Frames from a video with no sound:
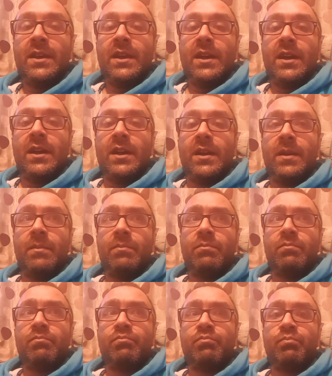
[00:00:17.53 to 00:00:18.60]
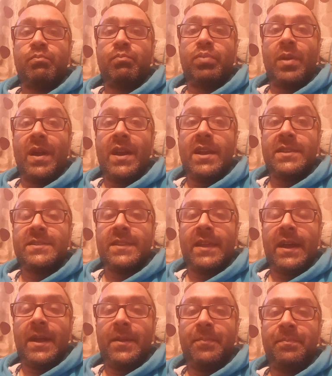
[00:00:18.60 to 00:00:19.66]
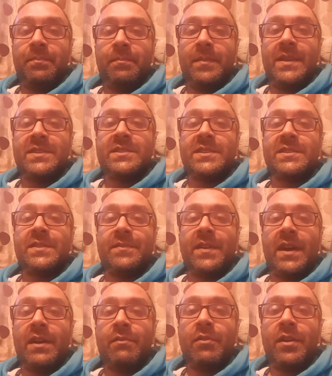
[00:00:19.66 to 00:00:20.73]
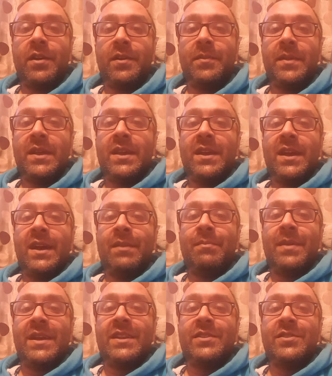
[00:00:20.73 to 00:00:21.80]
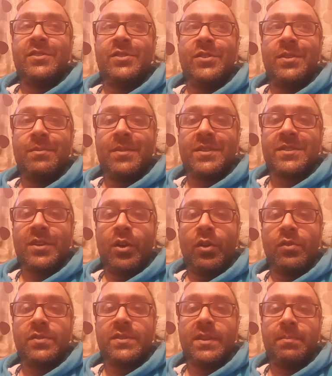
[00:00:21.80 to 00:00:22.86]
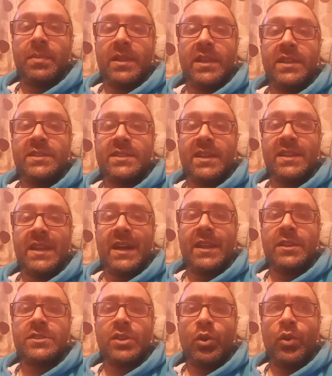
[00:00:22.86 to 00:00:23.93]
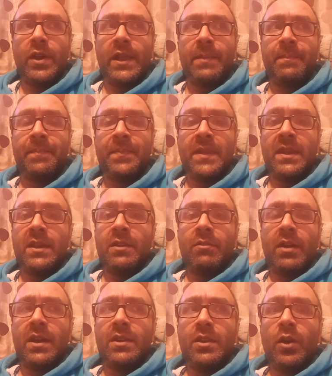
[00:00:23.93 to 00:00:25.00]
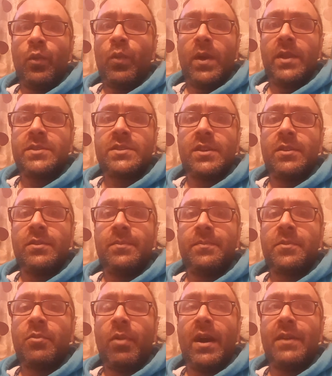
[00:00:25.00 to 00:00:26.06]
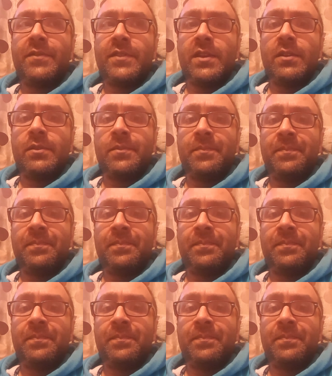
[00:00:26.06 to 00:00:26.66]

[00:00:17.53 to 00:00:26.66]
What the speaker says: Prior to that, Mr. Savaria had made numerous calls to the police saying that I'd assaulted him. Right, not one or two, quite a few.